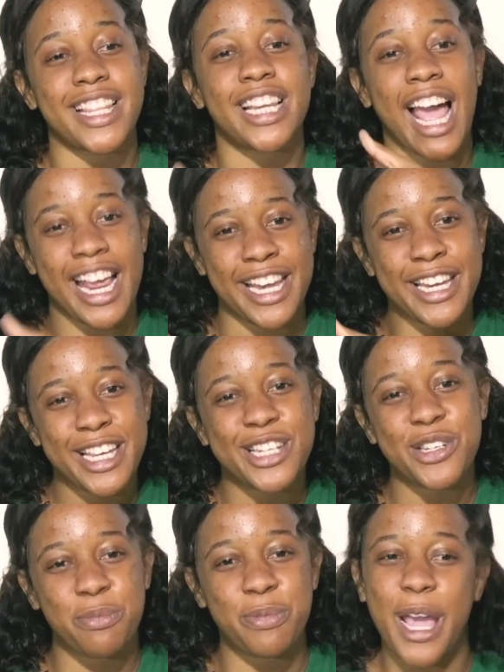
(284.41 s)
that I need
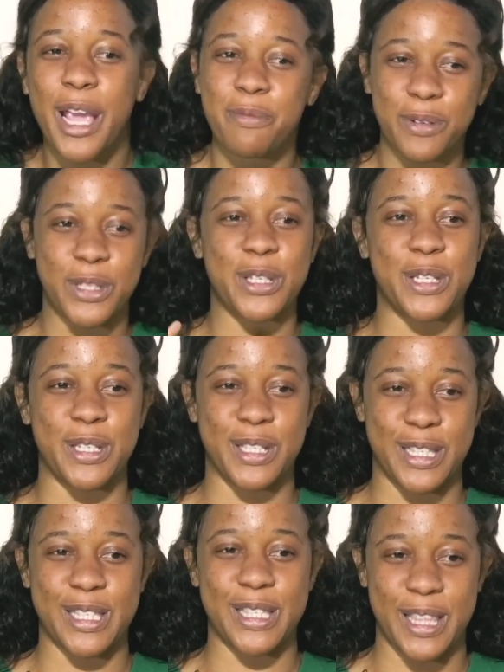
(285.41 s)
to be able to do
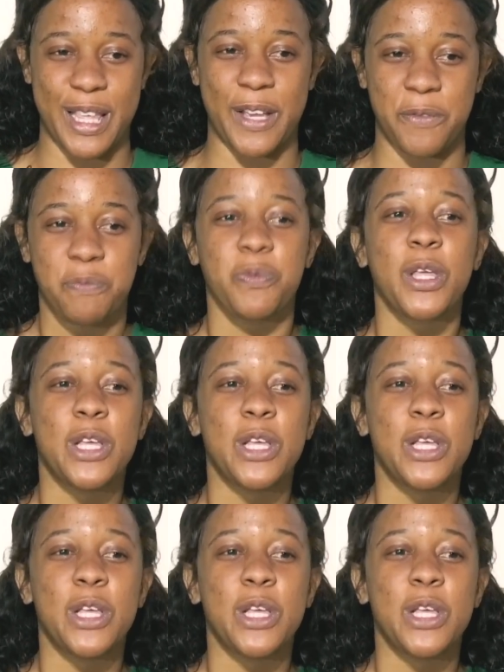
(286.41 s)
this thing.